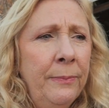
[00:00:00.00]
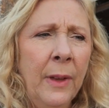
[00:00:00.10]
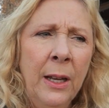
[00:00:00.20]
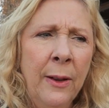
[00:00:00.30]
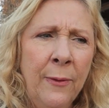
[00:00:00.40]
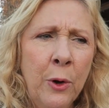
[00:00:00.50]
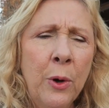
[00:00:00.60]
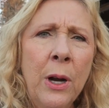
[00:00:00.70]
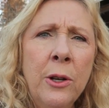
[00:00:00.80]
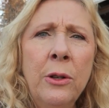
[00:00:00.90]
And if
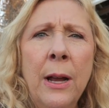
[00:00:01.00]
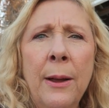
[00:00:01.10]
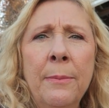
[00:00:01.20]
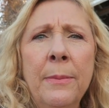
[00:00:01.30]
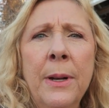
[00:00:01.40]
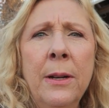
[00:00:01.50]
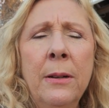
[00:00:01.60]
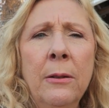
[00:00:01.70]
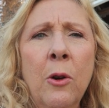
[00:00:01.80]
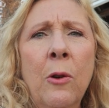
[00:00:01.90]
your
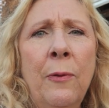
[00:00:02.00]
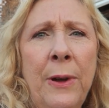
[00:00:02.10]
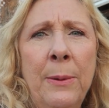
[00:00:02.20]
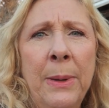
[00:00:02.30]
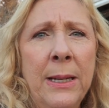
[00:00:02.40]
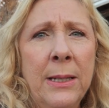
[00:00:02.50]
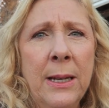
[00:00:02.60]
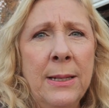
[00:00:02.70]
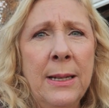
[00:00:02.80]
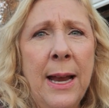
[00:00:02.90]
local feed place
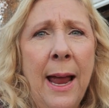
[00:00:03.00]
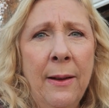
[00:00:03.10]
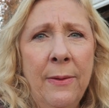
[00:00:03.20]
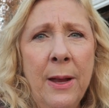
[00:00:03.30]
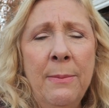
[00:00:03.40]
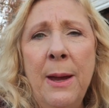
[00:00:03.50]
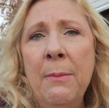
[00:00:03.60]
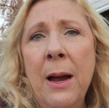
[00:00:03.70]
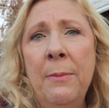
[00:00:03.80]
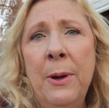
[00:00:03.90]
doesn't have them, they
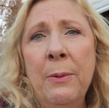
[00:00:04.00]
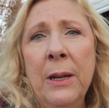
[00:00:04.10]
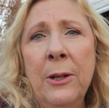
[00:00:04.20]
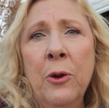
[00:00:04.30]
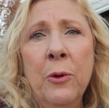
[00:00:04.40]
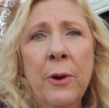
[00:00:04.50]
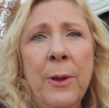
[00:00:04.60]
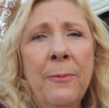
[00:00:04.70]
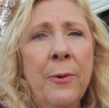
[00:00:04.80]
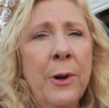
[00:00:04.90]
might be willing to order
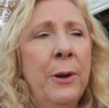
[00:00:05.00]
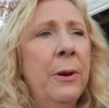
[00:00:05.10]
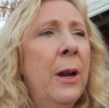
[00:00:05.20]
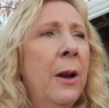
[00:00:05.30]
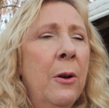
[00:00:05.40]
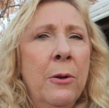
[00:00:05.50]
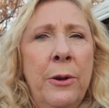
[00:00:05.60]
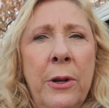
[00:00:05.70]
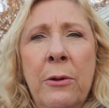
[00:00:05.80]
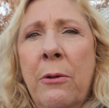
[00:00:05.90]
them for you, or
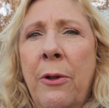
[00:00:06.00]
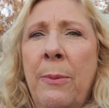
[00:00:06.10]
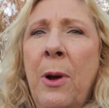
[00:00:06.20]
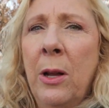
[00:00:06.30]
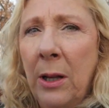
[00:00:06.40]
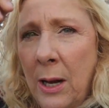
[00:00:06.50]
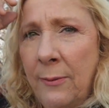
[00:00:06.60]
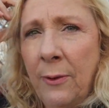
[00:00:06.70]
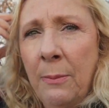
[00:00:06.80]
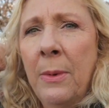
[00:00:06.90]
you can order them
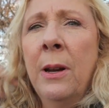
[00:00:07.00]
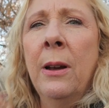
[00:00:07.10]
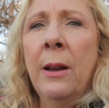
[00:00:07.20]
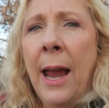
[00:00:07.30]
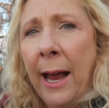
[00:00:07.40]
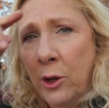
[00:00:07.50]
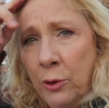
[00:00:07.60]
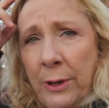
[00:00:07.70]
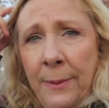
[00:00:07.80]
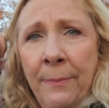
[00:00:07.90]
online from a
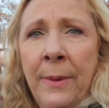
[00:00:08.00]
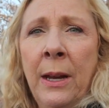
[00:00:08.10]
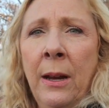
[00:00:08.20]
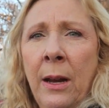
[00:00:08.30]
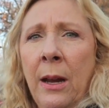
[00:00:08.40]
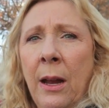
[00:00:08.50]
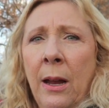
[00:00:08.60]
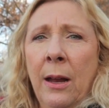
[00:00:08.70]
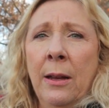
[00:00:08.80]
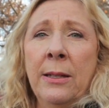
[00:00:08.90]
hatchery.
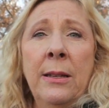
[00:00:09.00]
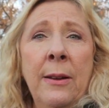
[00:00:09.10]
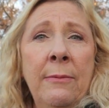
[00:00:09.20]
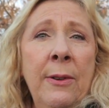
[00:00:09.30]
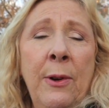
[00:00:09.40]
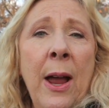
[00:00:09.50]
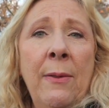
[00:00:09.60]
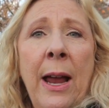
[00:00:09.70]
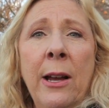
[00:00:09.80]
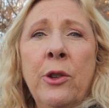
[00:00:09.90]
And then if you
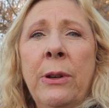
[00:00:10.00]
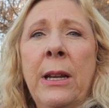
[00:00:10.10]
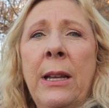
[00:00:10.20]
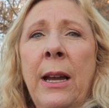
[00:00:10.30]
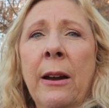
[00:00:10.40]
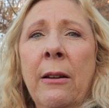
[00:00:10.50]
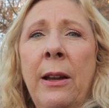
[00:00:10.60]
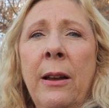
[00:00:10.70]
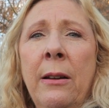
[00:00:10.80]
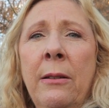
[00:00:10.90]
have a hatchery in the
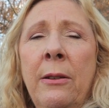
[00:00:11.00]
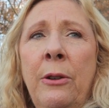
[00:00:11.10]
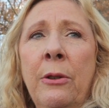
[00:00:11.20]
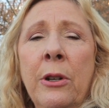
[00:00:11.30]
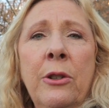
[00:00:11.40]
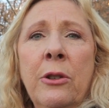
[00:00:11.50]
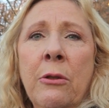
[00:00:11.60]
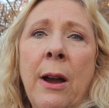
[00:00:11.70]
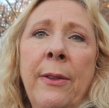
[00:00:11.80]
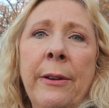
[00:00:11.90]
area, you could just
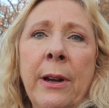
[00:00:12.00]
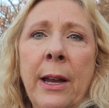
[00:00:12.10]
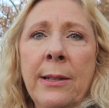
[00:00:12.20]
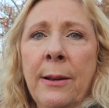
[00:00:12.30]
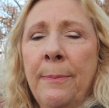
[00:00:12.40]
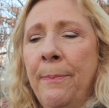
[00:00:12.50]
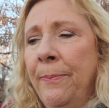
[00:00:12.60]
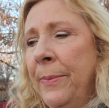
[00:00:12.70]
drive there and get some,